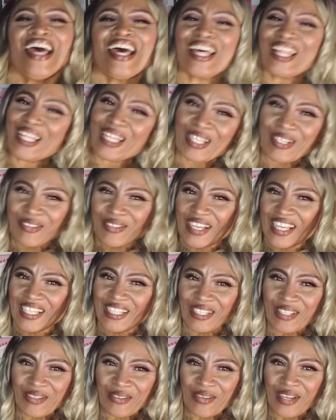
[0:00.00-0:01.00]
Hello,
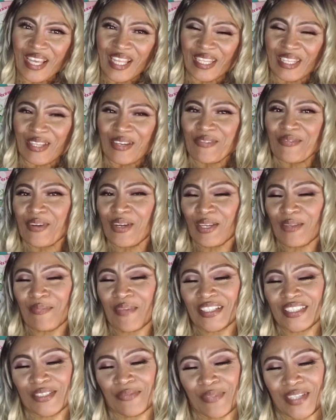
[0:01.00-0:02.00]
hello, hello. Welcome
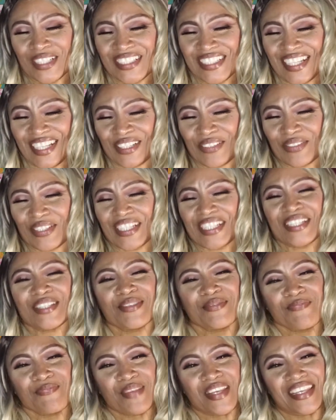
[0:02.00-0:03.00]
back to my channel. It
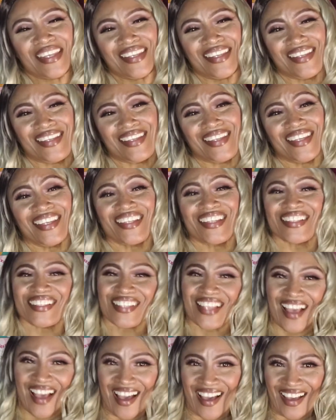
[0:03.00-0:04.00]
is me. It is
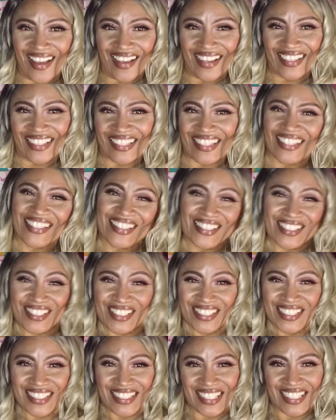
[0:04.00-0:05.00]
I. It is
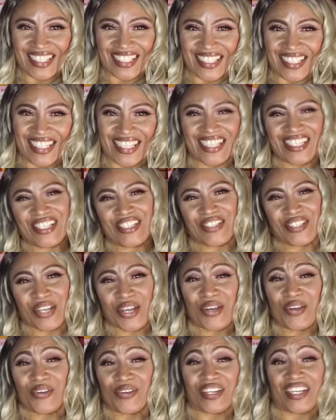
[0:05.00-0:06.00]
she. It is
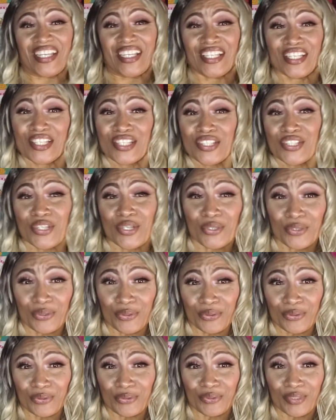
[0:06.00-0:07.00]
her. It is
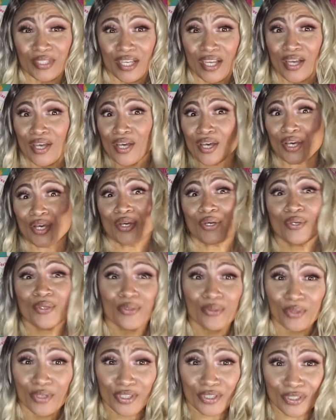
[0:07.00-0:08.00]
who?
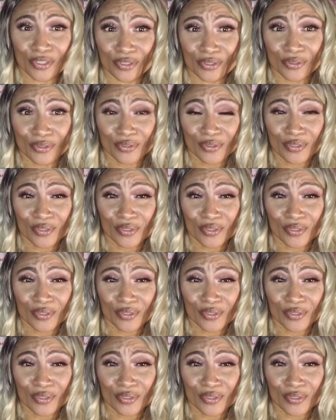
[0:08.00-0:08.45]
Who are you?